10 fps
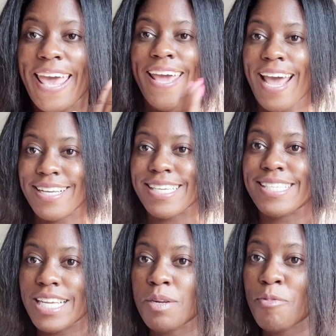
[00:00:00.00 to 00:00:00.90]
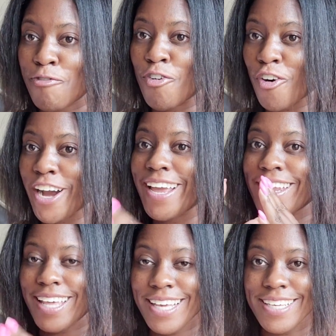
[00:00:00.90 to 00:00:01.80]
And as I stated before,
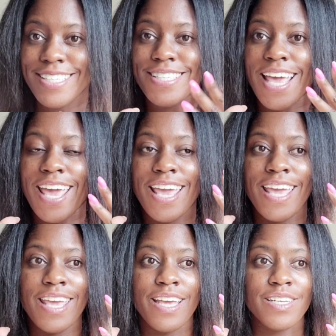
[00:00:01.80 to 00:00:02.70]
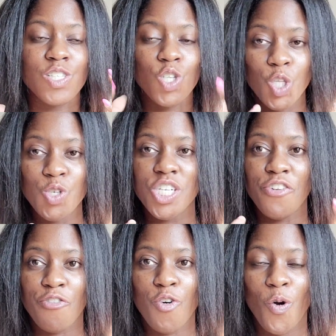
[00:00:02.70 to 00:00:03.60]
it is a solution
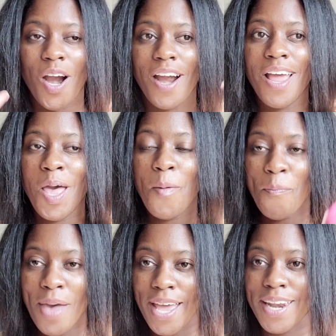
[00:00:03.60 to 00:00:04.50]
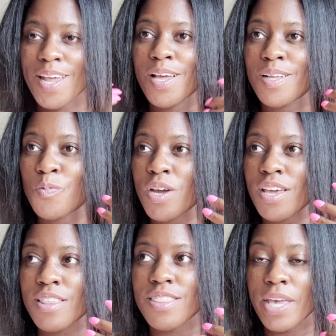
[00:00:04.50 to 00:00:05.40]
for men
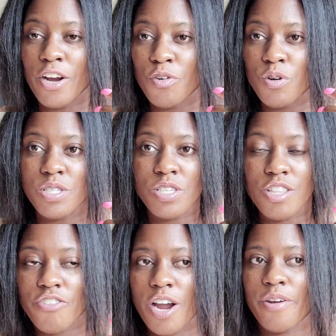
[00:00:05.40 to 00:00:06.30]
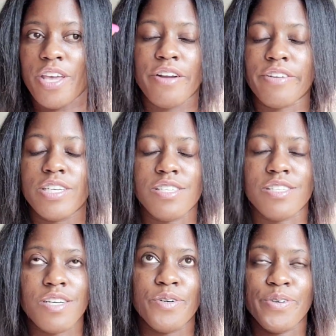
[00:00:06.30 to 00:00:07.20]
with hair loss to the crown area.
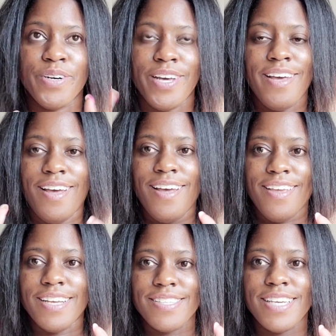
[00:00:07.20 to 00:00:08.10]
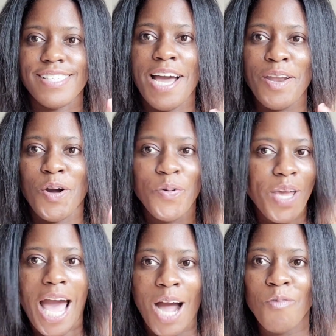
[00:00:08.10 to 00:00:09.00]
So yes, I know
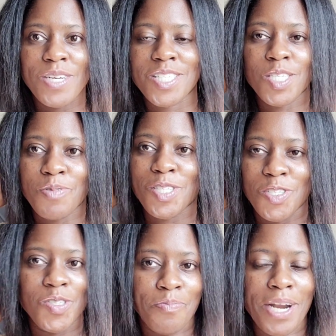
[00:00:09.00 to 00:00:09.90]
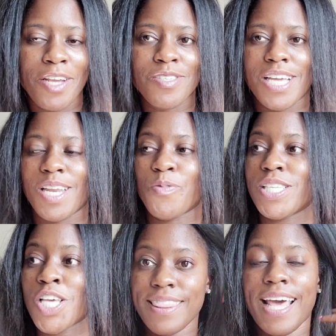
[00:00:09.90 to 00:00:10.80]
I wasn't supposed to use it, but I used it
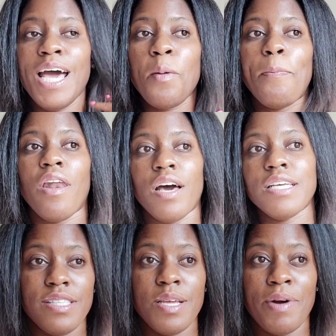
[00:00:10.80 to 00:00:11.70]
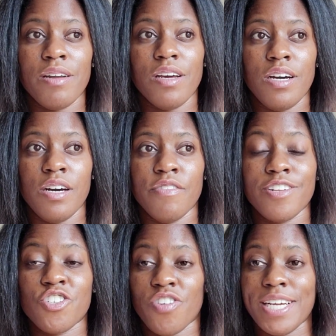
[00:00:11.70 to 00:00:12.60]
anyways. That plus the amount of
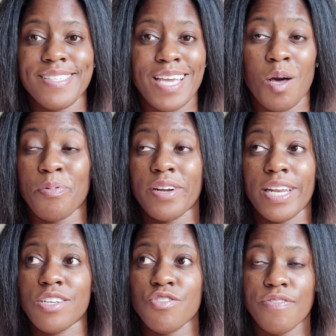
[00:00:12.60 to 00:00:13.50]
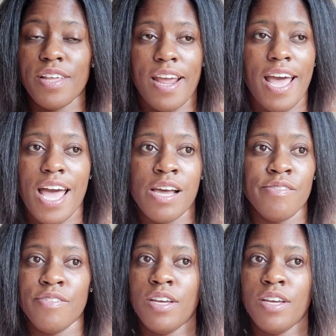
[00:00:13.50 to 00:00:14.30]
dry scalp or dandruff that I have